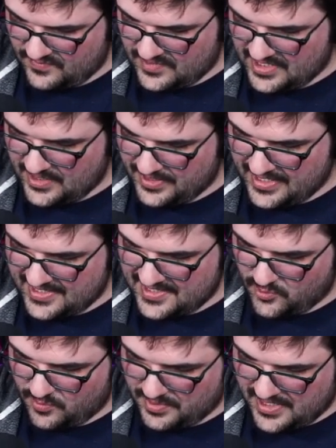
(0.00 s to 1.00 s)
Okay, then we can add
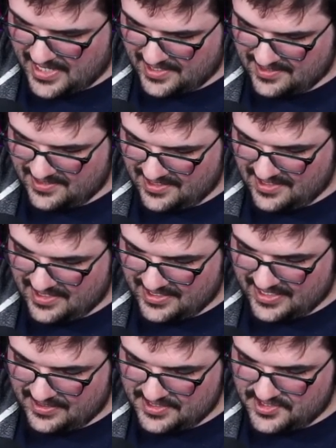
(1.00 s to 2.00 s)
some more black. And
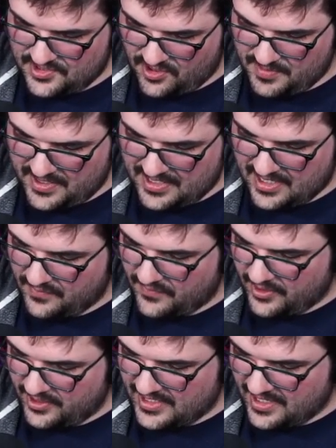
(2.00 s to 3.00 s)
again, this is all made out of a very